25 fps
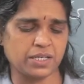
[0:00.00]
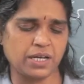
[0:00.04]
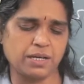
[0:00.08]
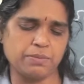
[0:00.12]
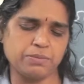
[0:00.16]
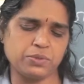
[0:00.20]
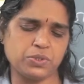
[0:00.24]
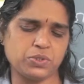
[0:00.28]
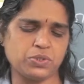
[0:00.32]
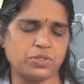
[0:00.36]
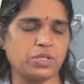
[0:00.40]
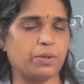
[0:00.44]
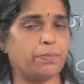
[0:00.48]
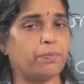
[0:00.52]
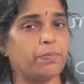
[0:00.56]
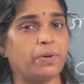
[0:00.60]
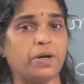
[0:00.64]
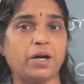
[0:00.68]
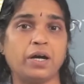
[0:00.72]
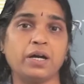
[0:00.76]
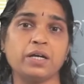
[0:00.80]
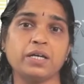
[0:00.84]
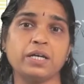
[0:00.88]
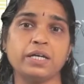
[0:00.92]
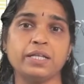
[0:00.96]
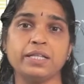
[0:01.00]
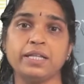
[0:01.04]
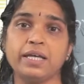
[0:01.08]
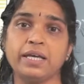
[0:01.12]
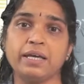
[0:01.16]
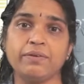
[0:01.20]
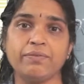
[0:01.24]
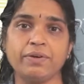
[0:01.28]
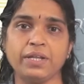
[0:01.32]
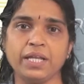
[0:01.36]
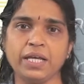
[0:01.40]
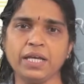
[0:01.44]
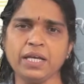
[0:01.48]
come to the park in the
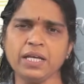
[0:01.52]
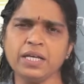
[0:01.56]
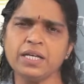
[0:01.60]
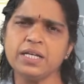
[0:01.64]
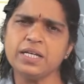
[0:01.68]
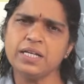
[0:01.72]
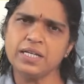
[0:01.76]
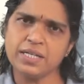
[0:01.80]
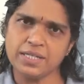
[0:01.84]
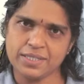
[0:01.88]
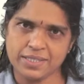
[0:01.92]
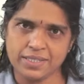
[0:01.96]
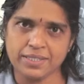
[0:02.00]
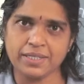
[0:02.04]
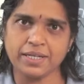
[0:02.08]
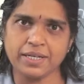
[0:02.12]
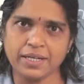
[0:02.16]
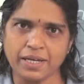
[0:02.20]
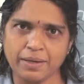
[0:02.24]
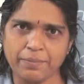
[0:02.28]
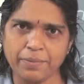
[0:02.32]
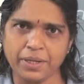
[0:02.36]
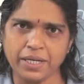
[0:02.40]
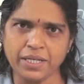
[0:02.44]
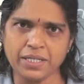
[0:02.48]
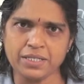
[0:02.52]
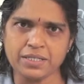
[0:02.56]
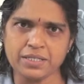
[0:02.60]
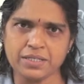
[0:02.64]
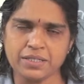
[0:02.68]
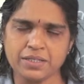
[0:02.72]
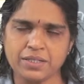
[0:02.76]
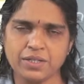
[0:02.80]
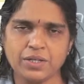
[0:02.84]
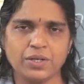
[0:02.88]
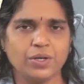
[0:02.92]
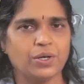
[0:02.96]
evening. Is it a command?